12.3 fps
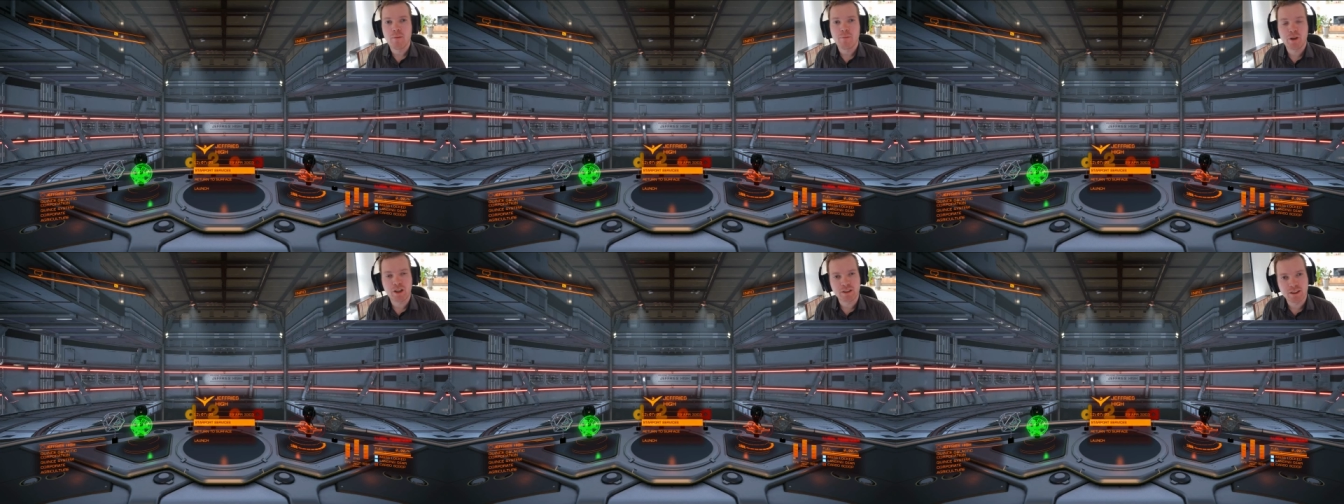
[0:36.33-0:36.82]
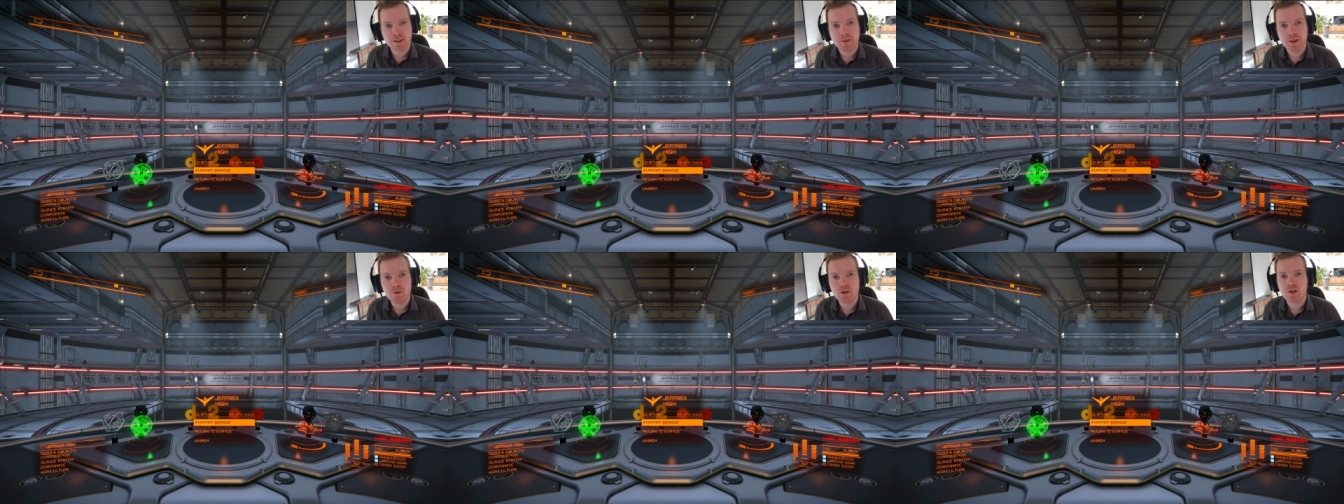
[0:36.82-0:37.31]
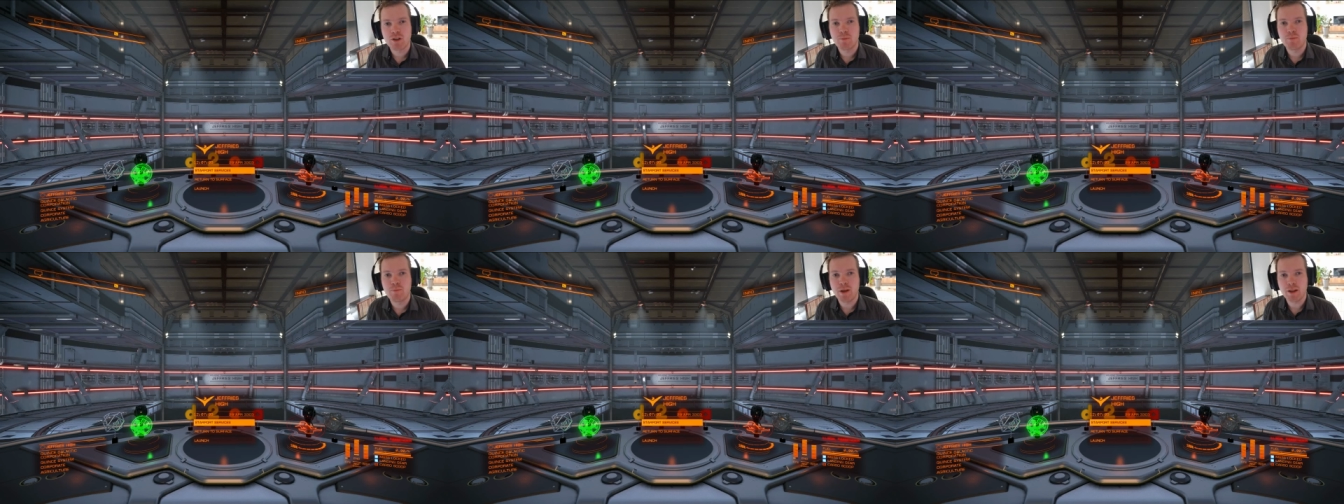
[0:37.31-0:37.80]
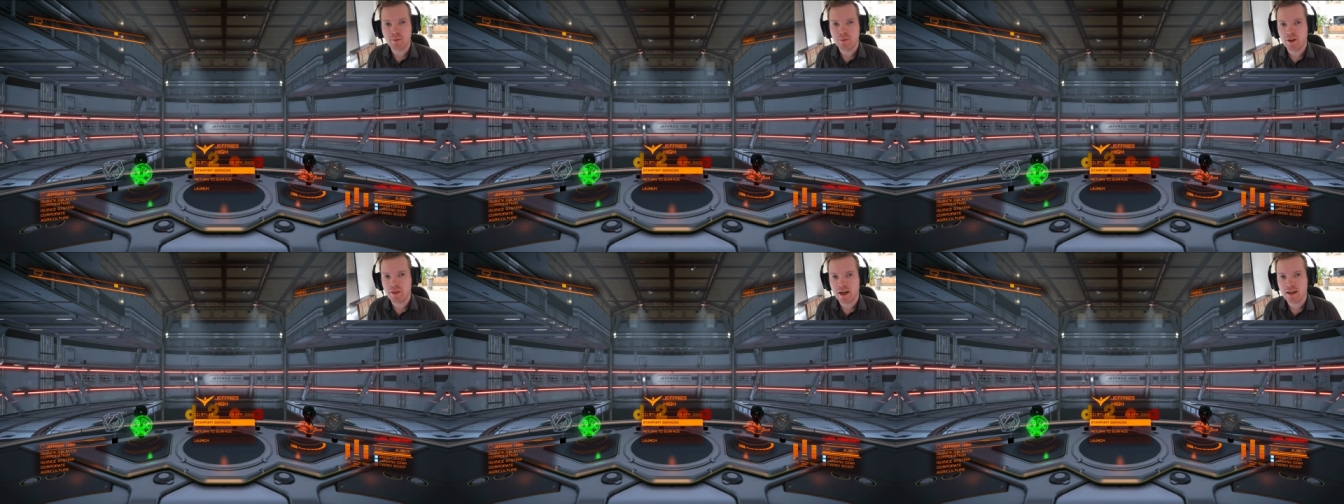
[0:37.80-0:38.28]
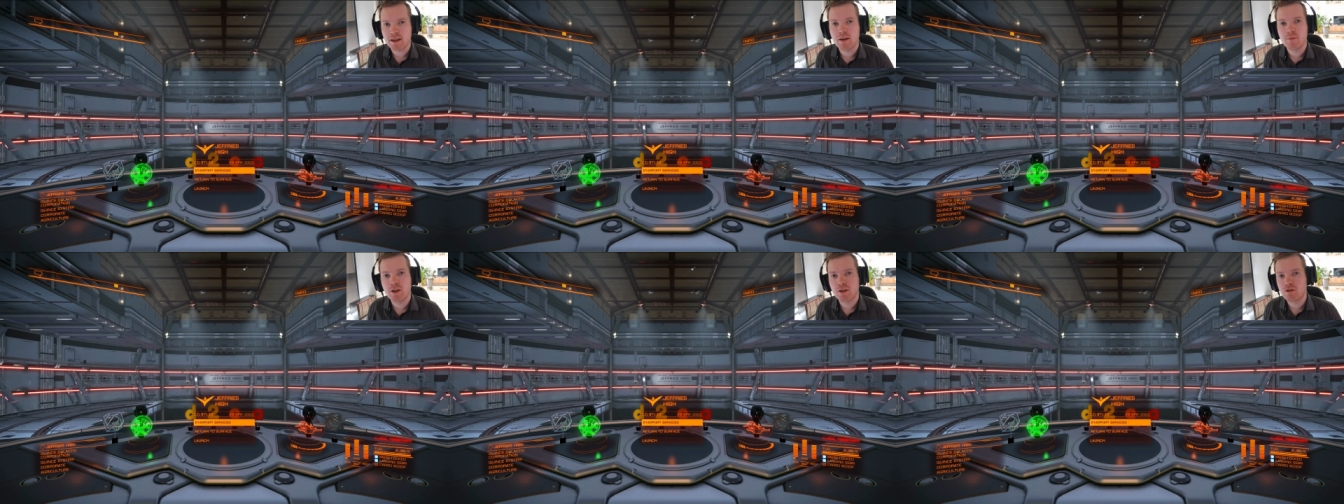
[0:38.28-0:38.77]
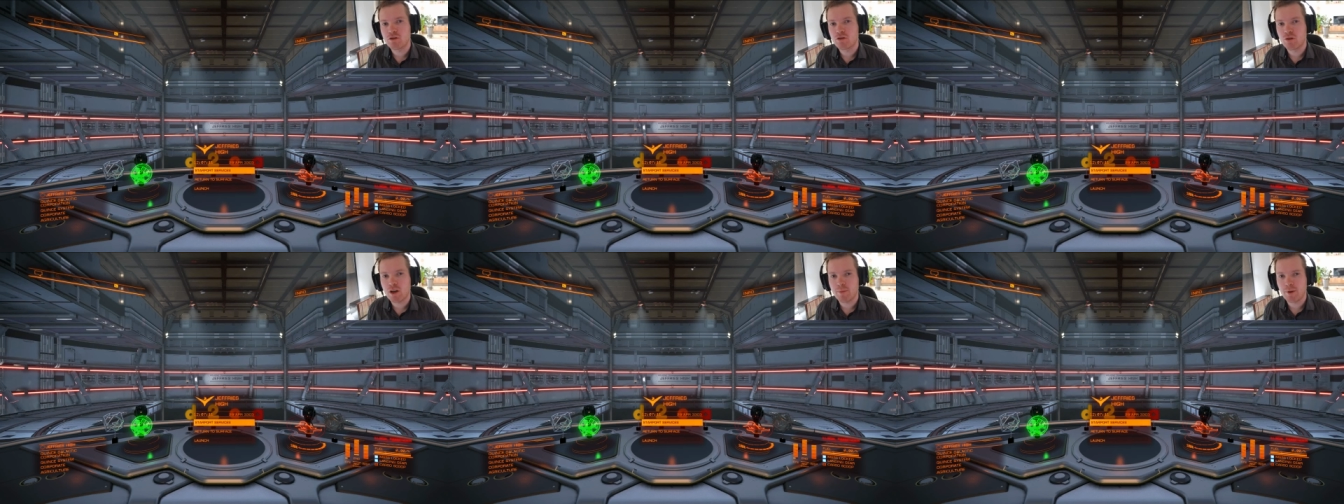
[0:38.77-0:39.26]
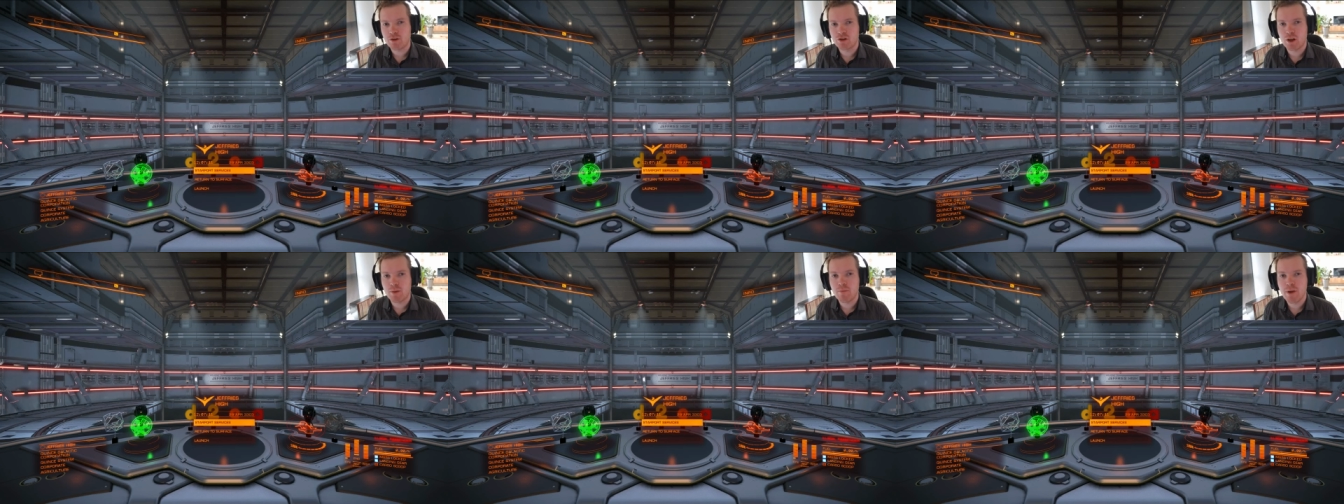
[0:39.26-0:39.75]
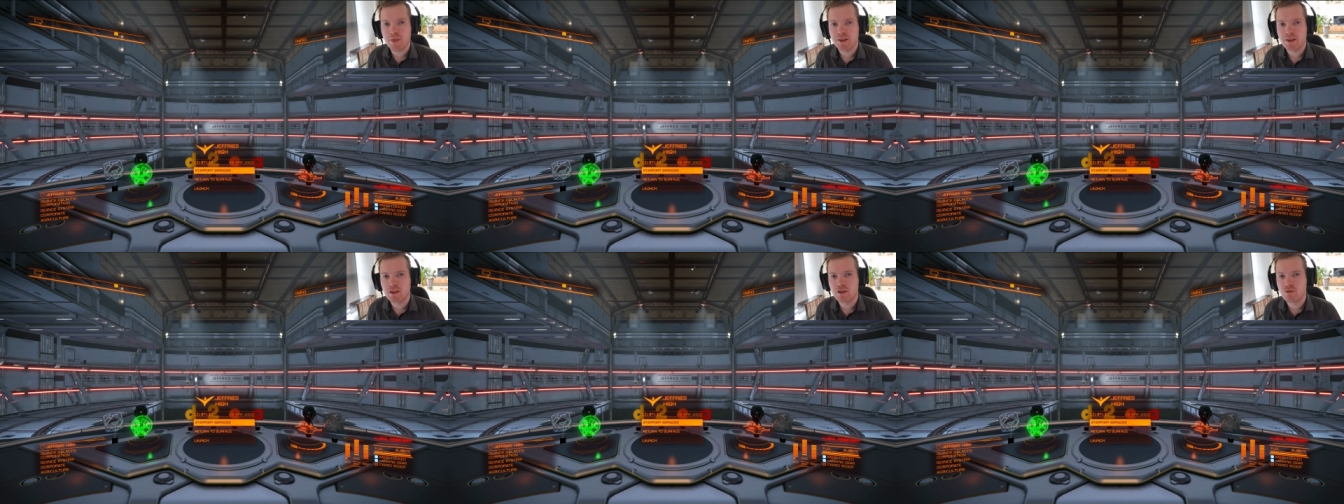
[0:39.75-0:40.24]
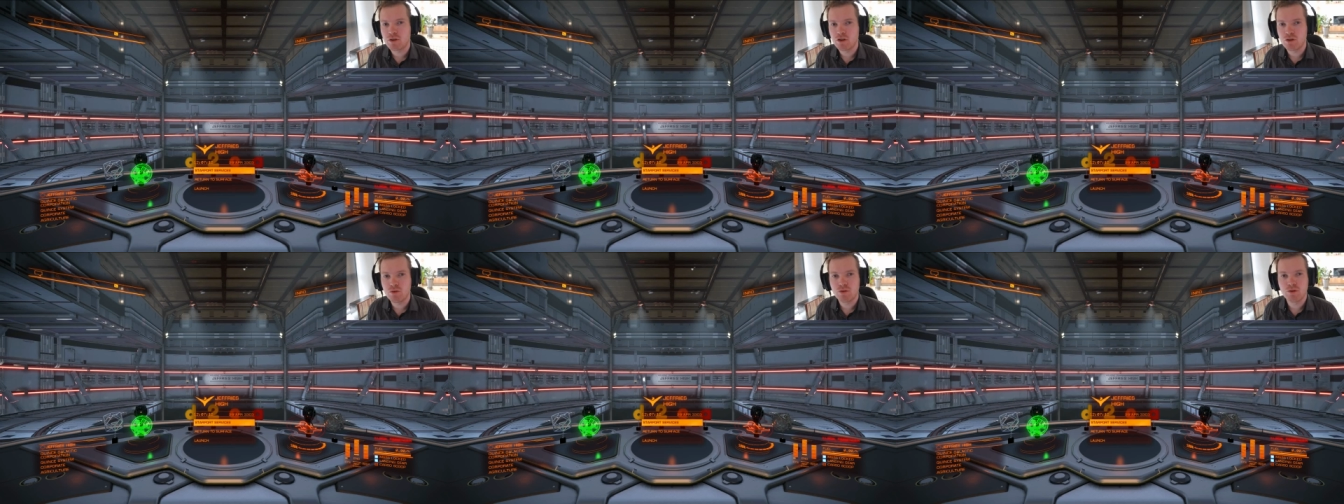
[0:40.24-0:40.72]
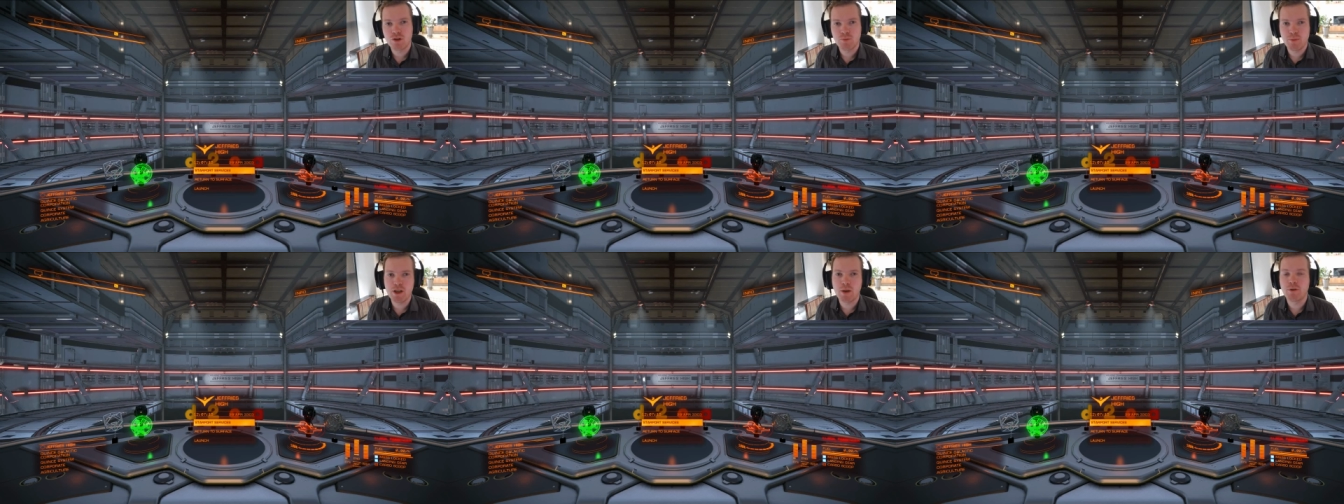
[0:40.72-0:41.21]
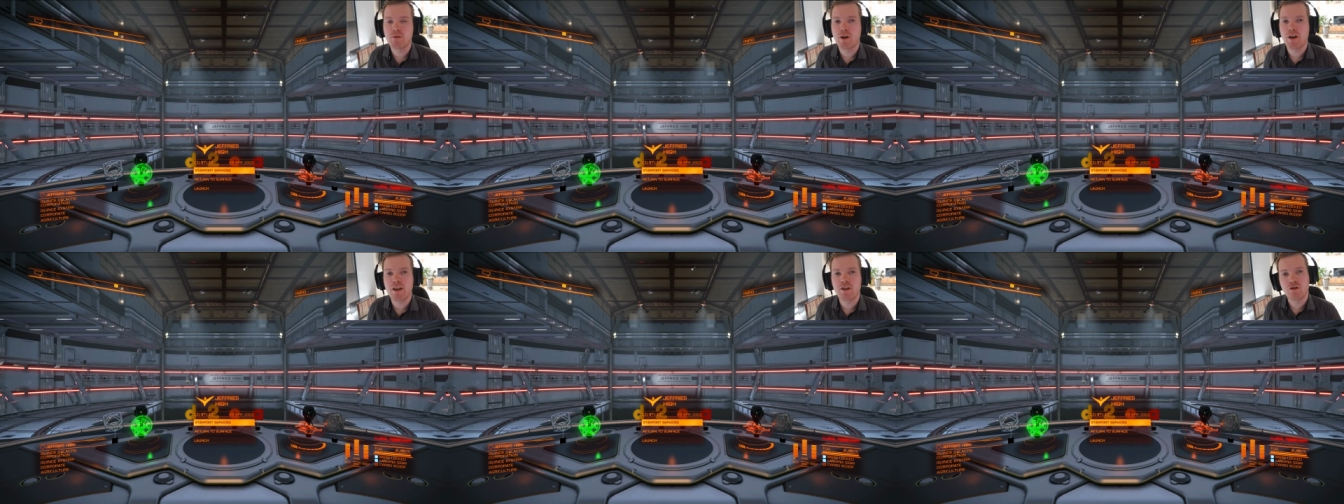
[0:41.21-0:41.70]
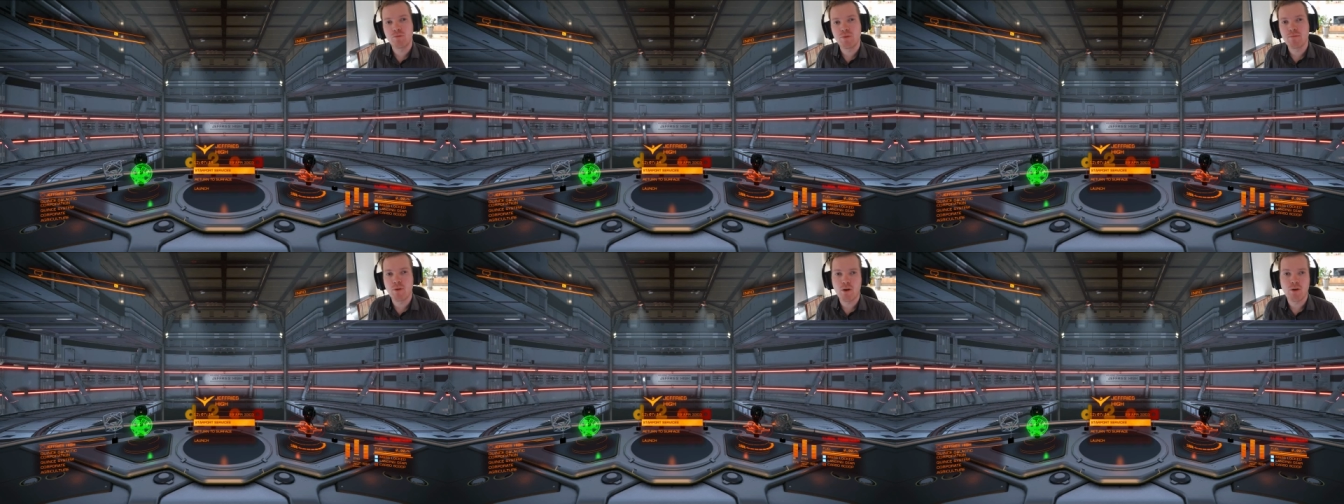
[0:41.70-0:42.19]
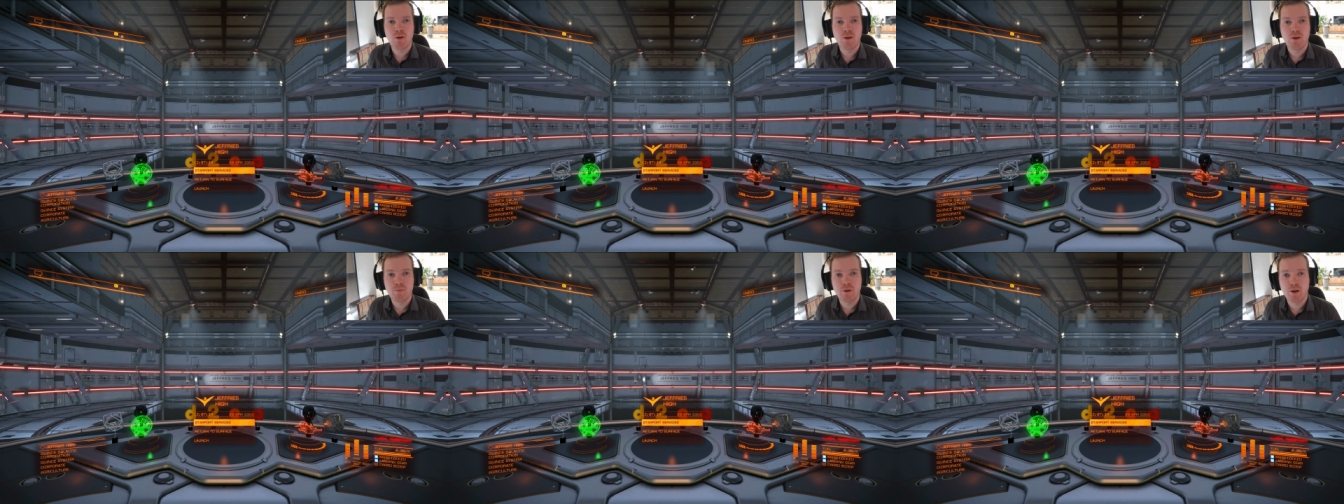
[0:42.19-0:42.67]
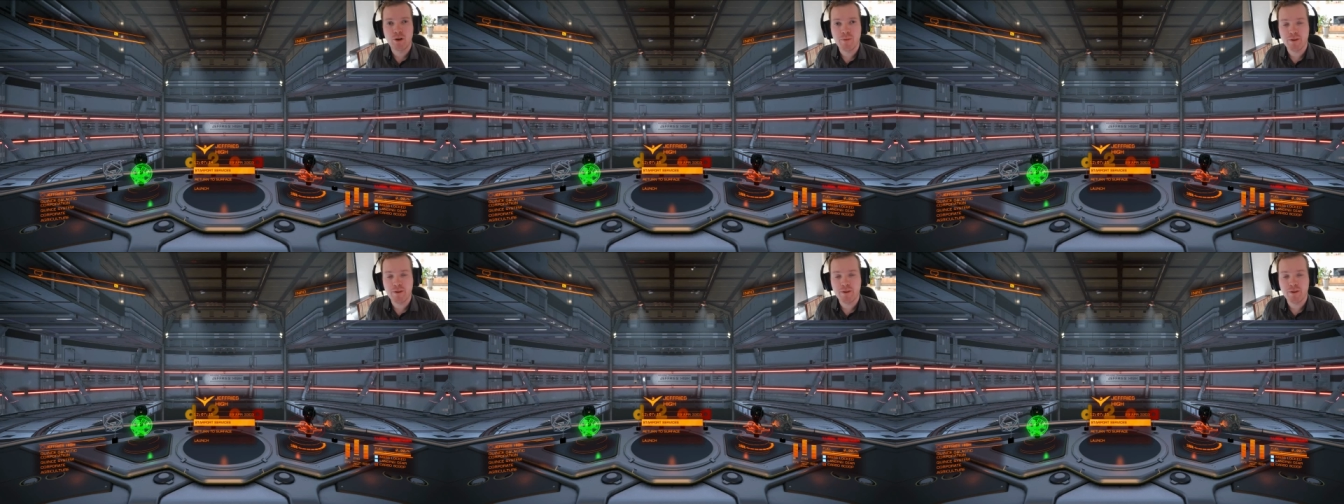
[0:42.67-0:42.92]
Because this video is going to build upon that and we're going to talk about some methods that you can use to speed up your run and to be more um,